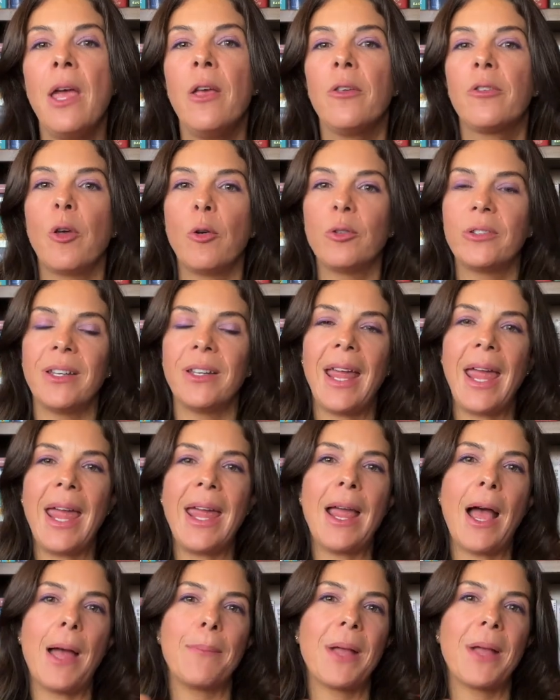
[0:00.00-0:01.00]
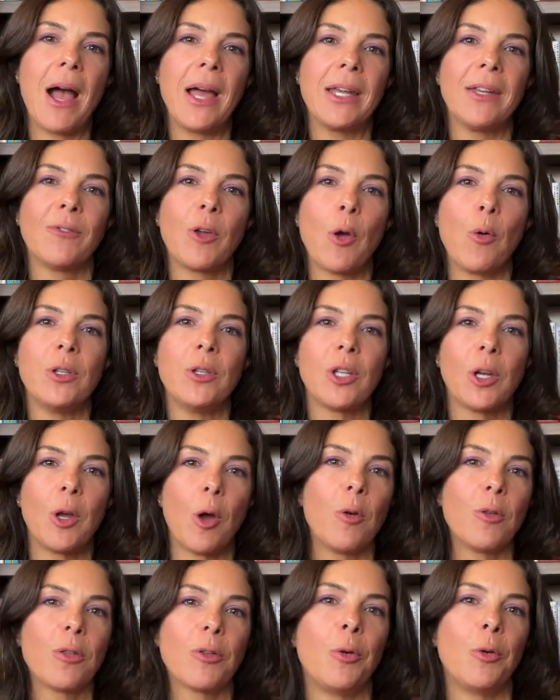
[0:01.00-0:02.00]
So today I'm kind of going to
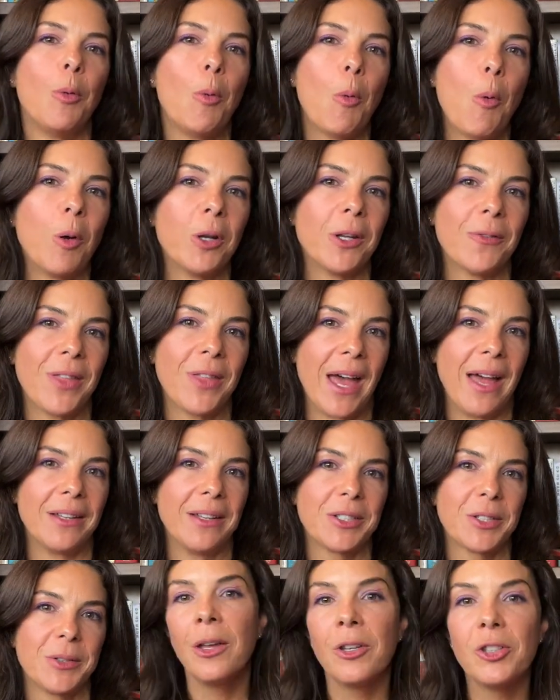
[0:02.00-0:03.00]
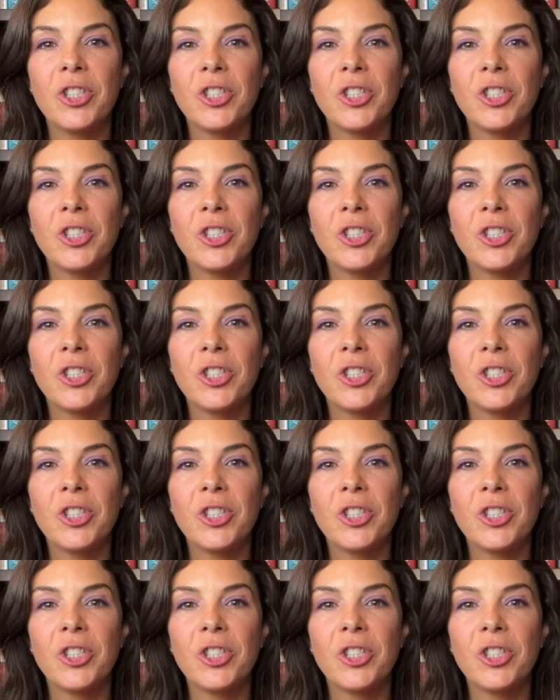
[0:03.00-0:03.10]
go through all of that.